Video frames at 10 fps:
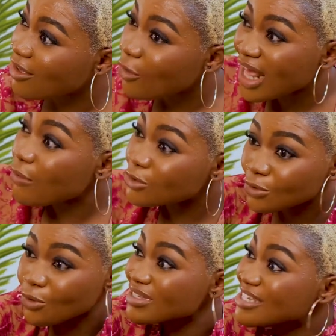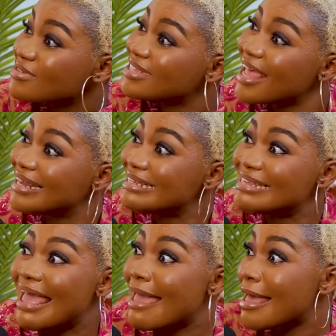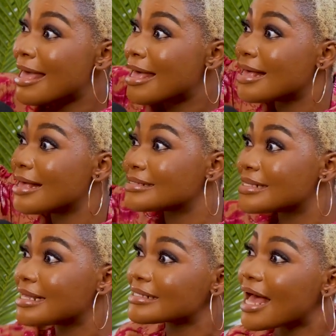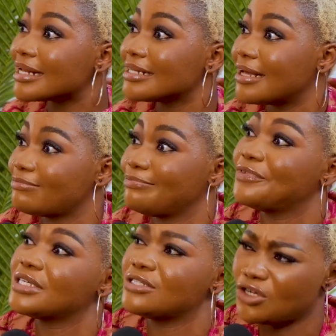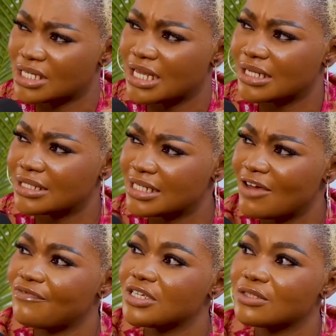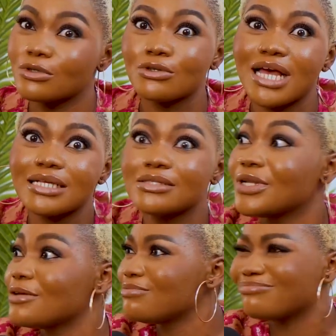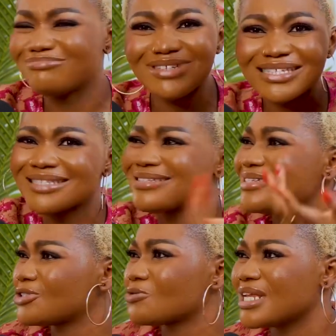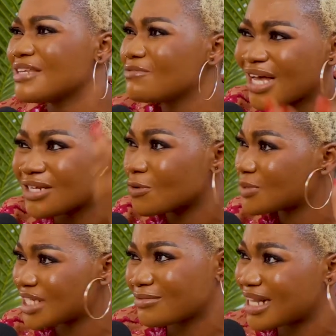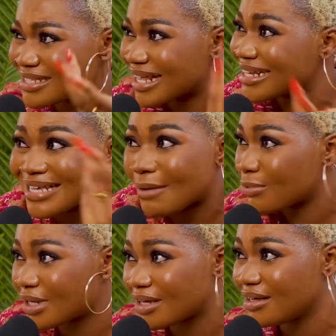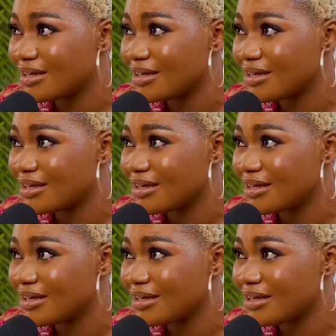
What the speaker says: That was until then, years later, they now fixed. Do you understand? They now fixed the road. So that's the only. This is the nation we live. Look at the rubbish that is happening.